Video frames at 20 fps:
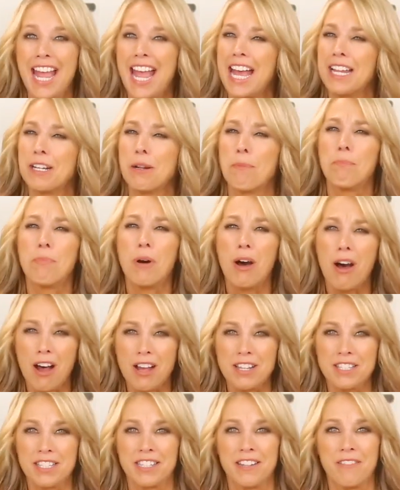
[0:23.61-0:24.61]
and a
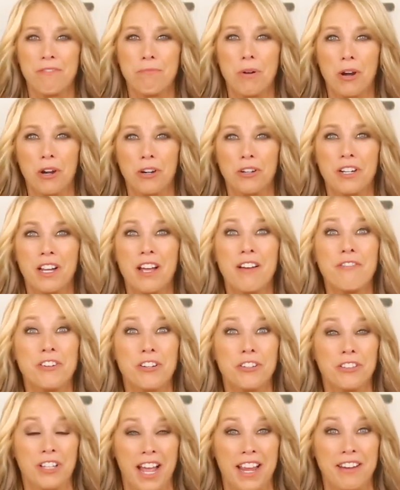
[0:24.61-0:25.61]
positive part of
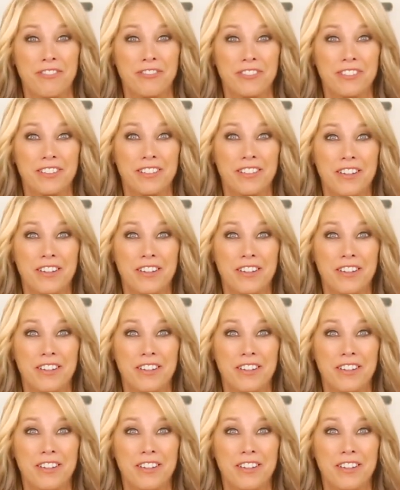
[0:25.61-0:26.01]
your life.